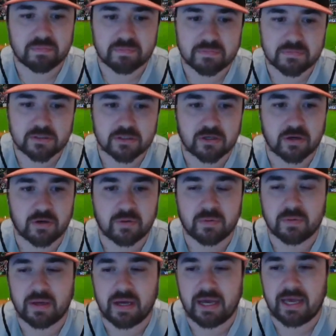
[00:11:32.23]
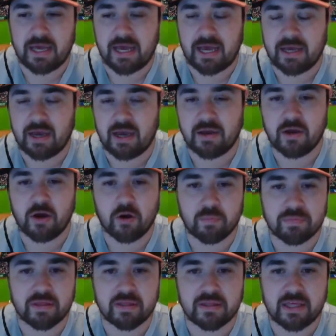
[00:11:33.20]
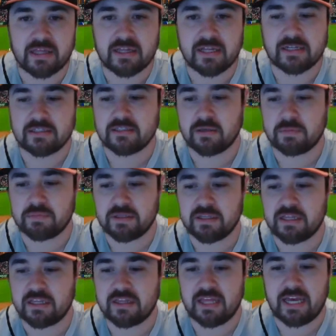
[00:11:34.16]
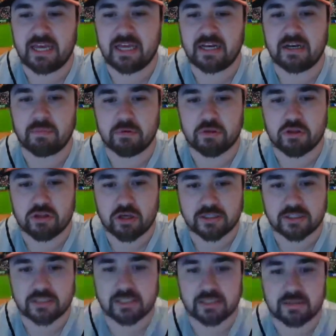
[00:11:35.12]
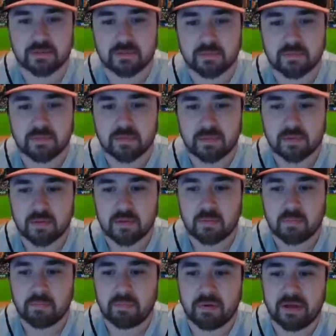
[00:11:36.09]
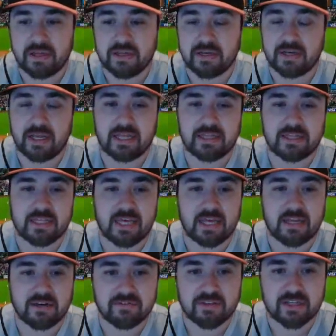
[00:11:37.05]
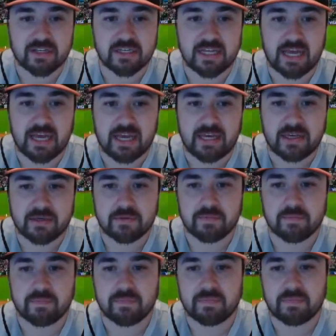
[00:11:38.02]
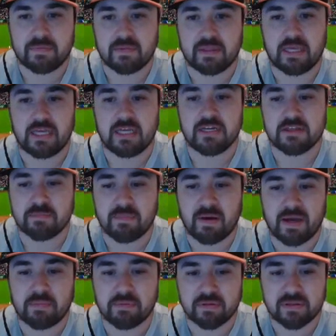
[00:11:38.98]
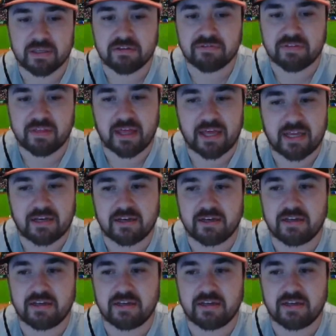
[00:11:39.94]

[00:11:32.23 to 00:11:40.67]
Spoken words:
So I hope that's something that they end up adjusting. But at the end of the day, it is my belief that